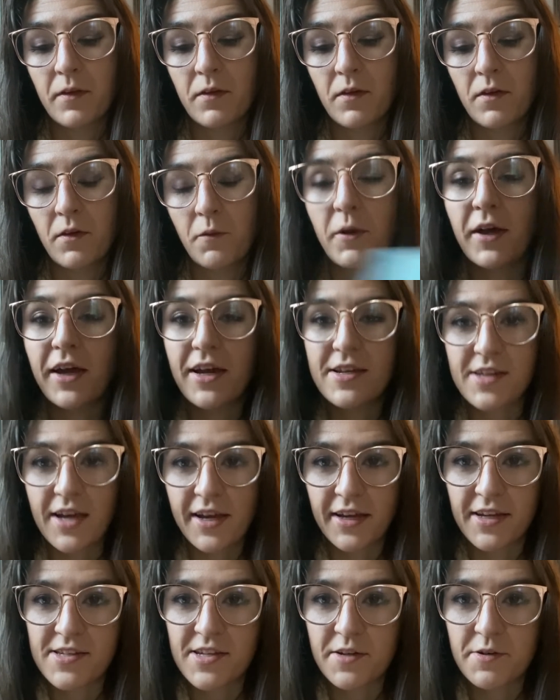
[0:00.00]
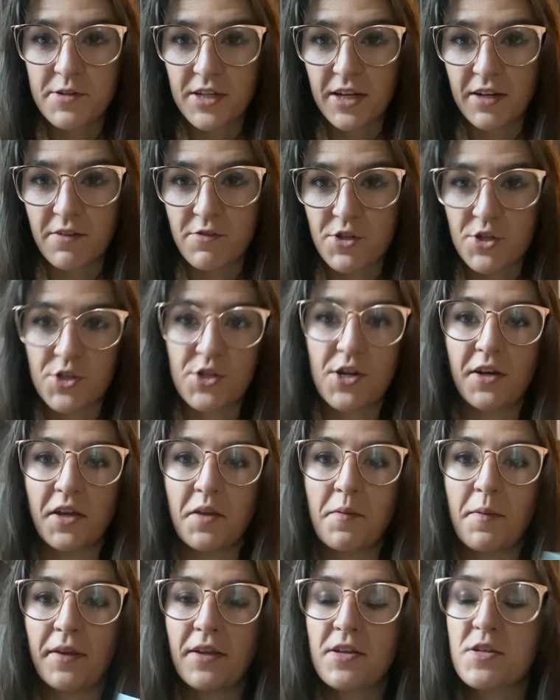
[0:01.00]
well, I guess I was kind of just
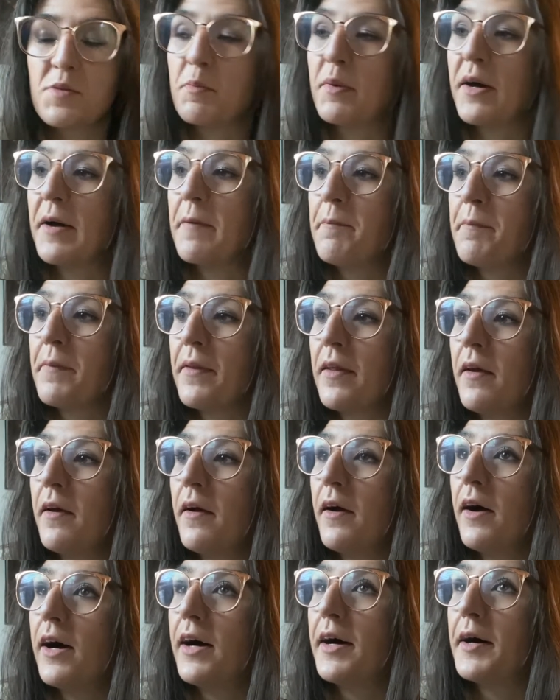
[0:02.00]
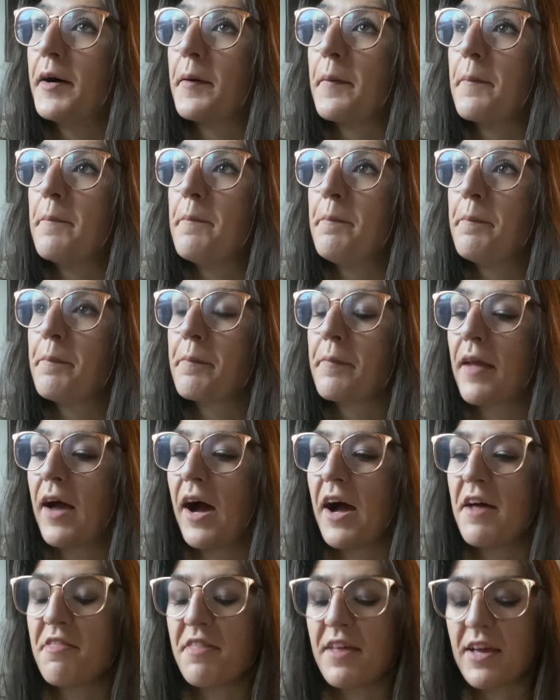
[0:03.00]
talking about this, but
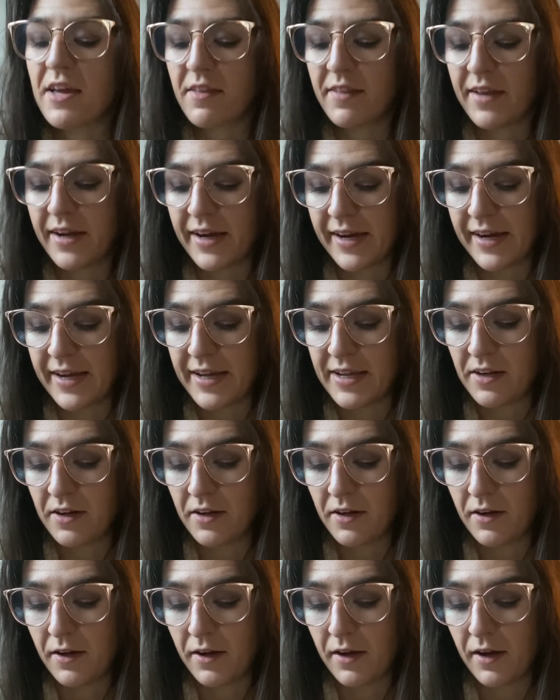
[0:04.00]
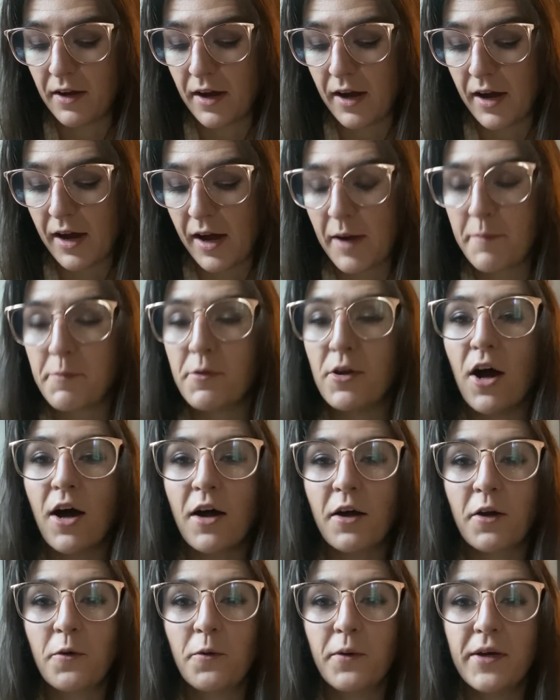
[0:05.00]
I think that I'm
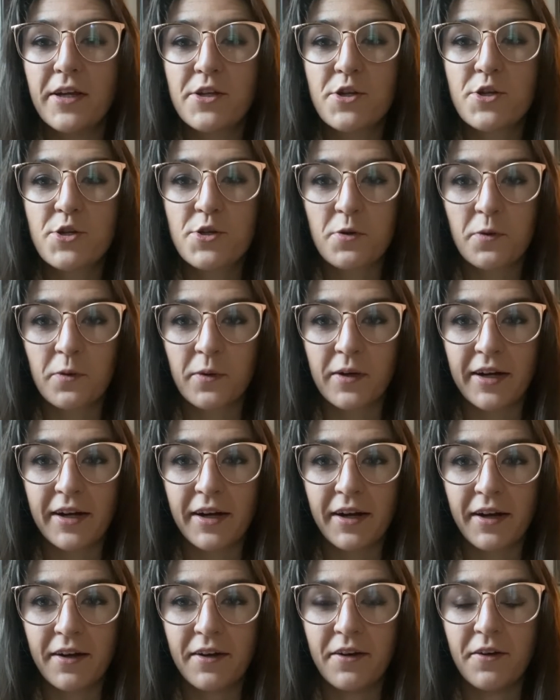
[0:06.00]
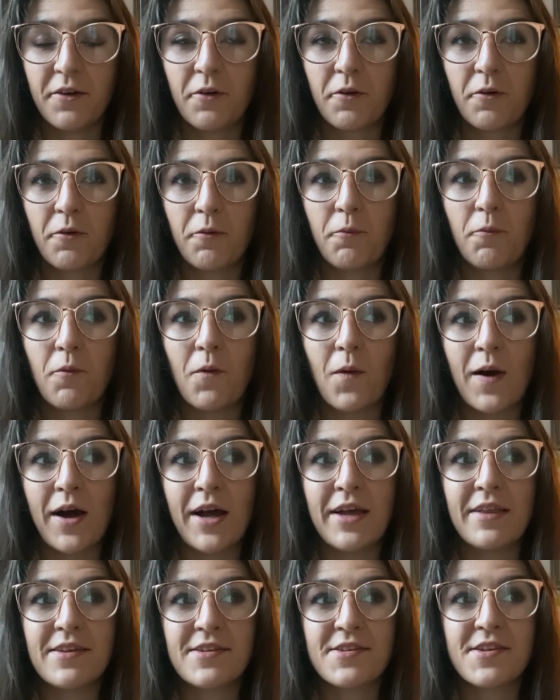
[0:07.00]
not quite sure
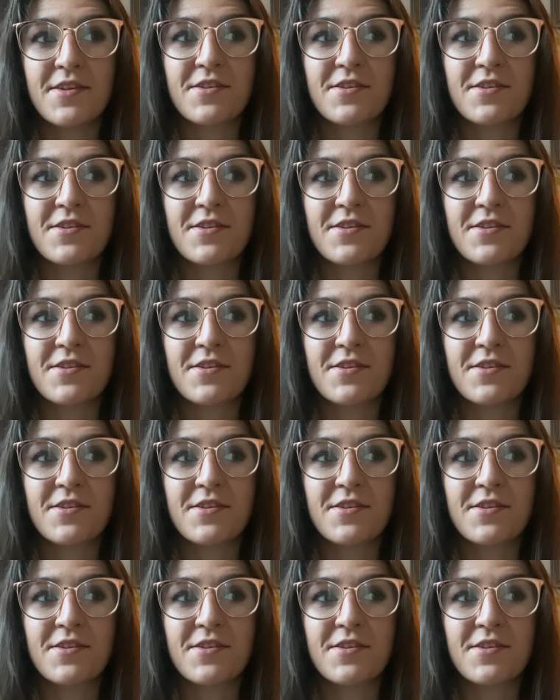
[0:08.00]
why this is